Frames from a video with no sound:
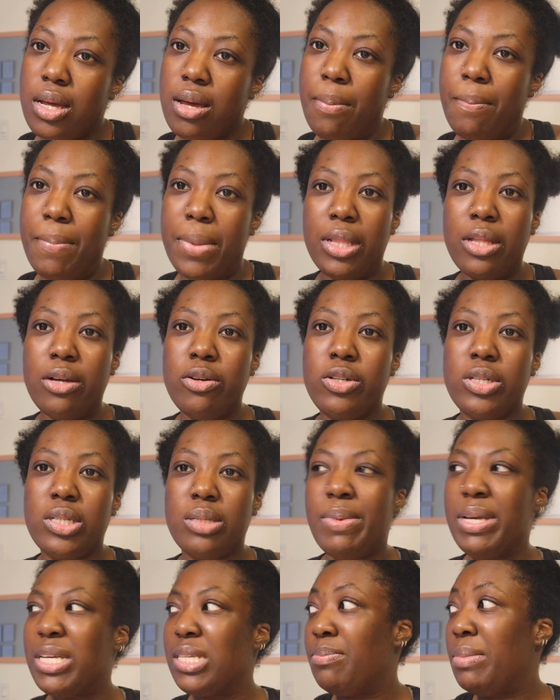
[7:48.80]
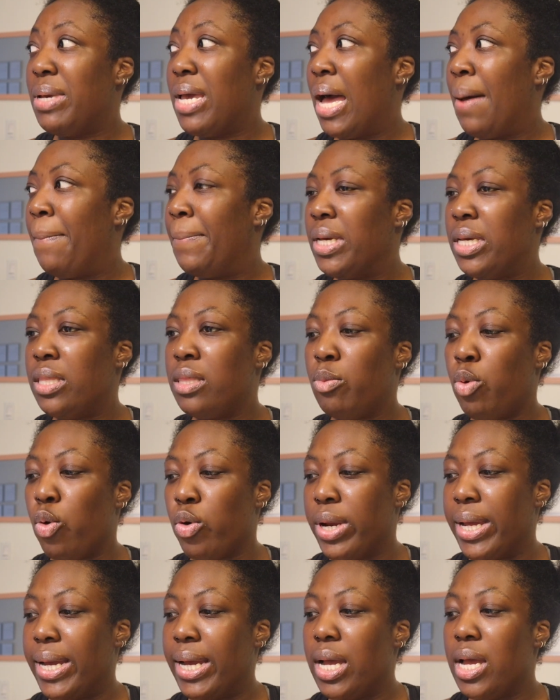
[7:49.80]
Milo just makes me happy in the
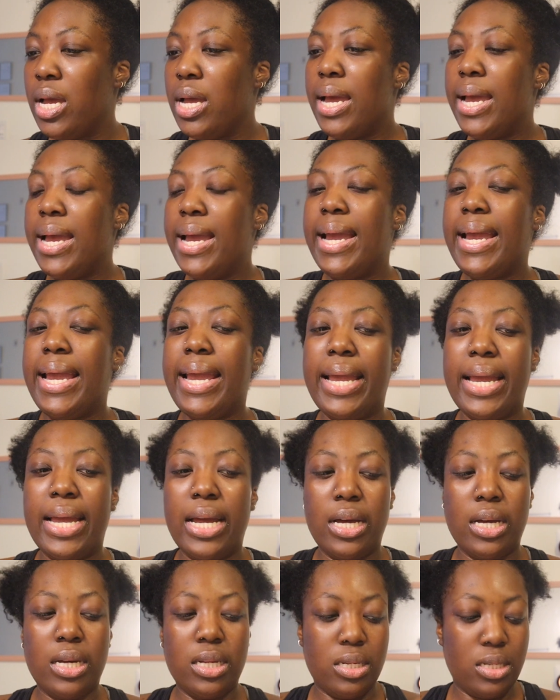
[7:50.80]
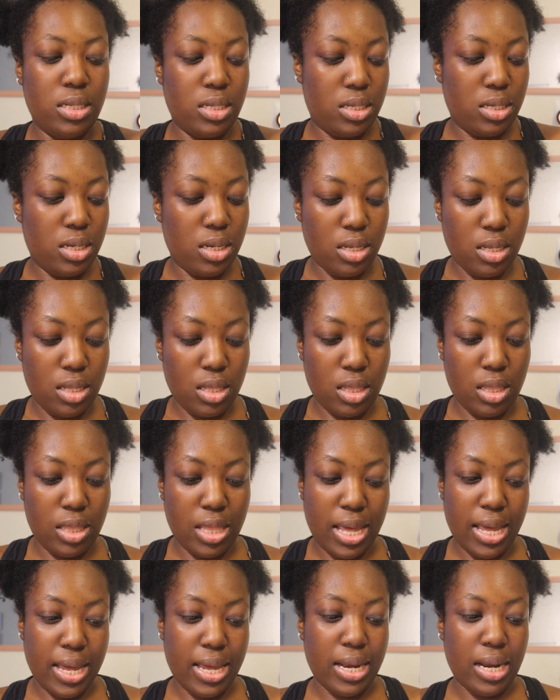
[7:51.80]
morning. And
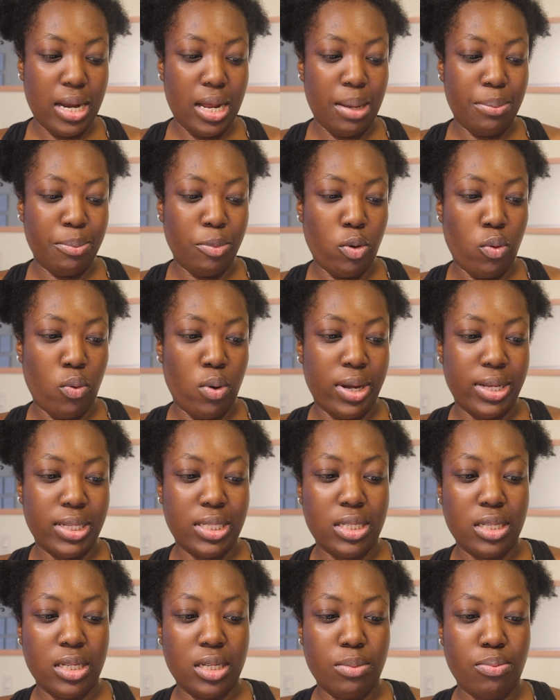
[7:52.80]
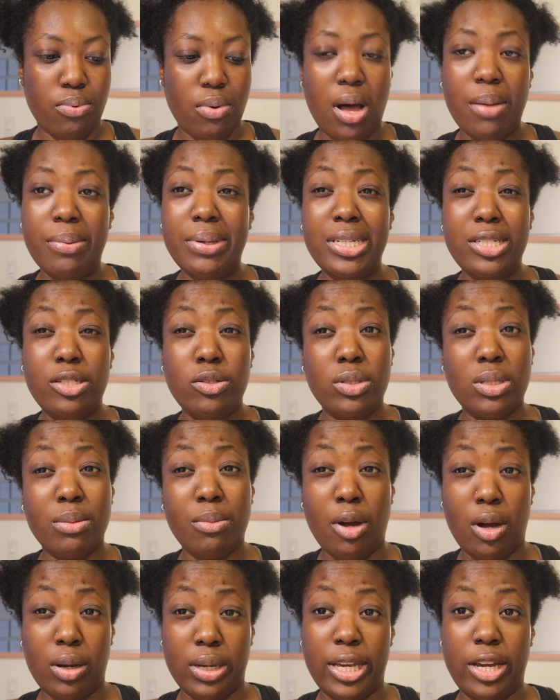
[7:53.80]
then I'm going to probably do some
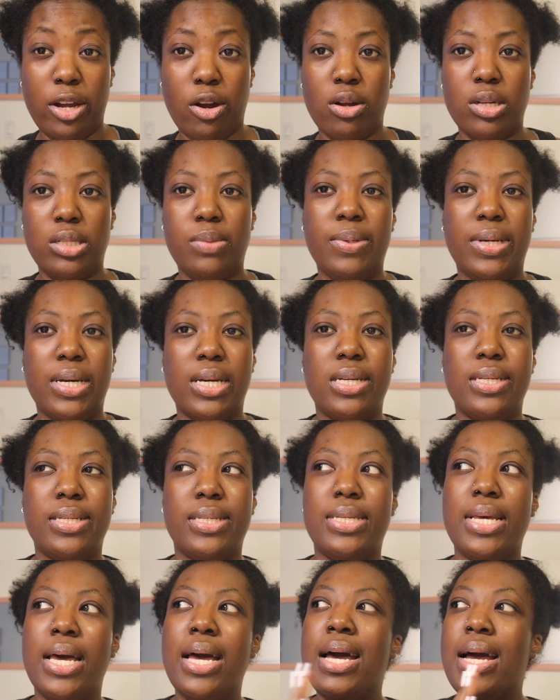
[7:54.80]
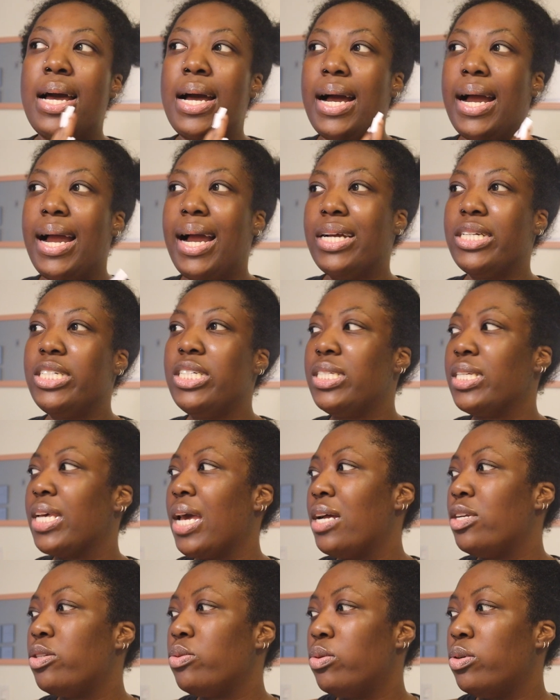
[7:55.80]
Anki cards, because I actually
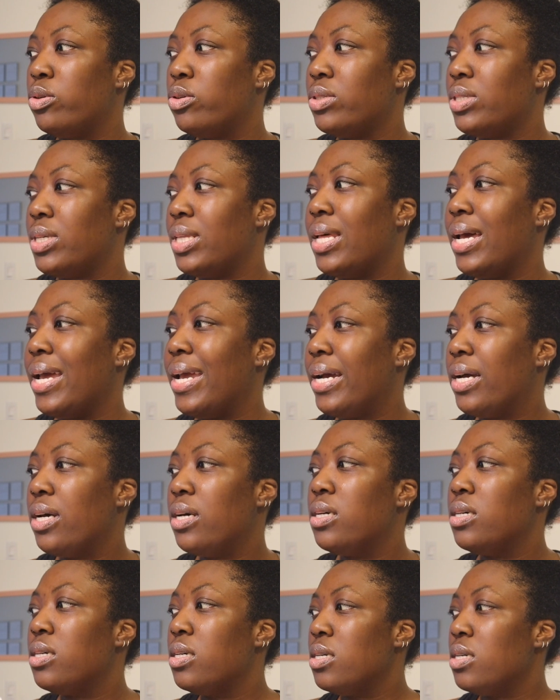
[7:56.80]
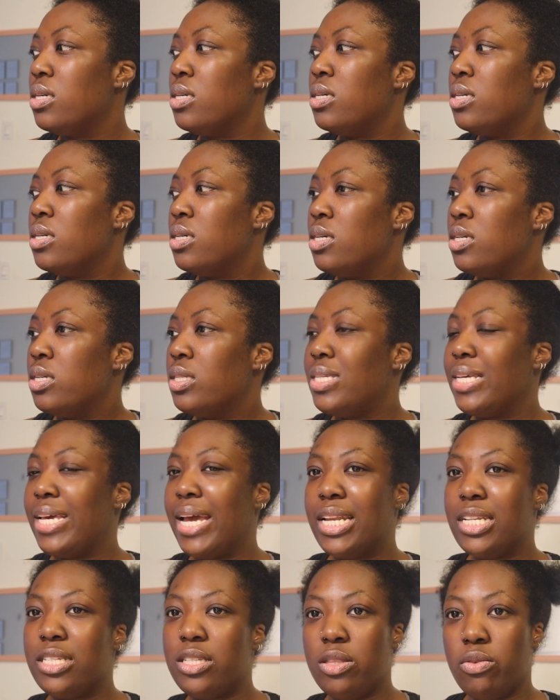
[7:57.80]
scheduled to
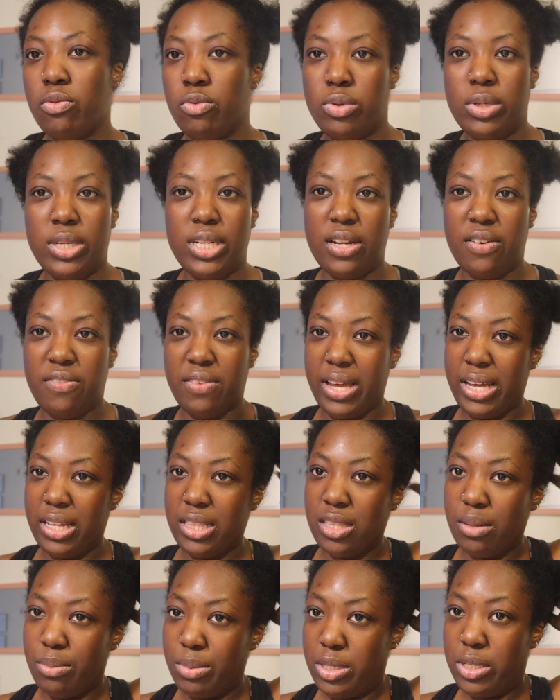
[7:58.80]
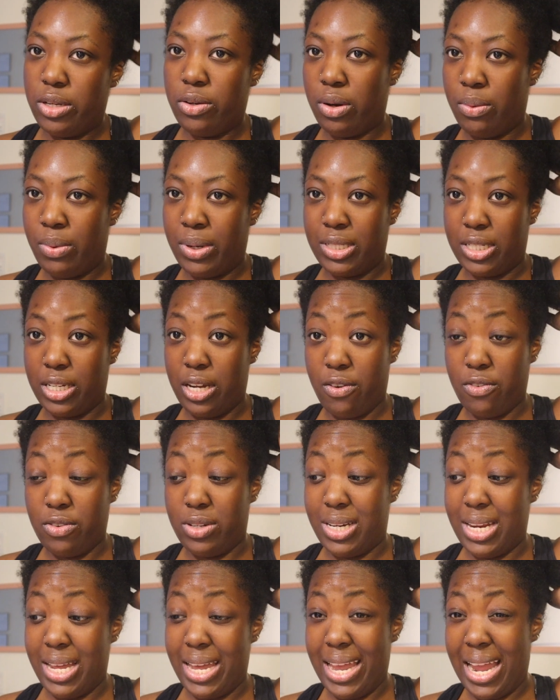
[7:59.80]
get into the routine of like the material I wanted to cover
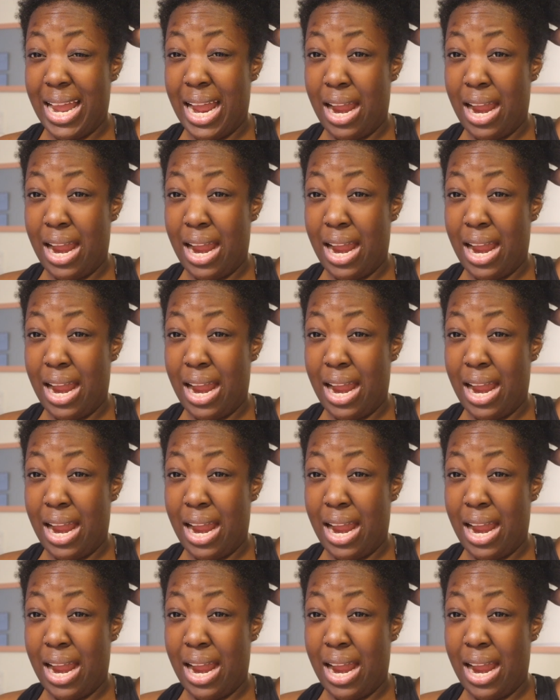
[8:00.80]
today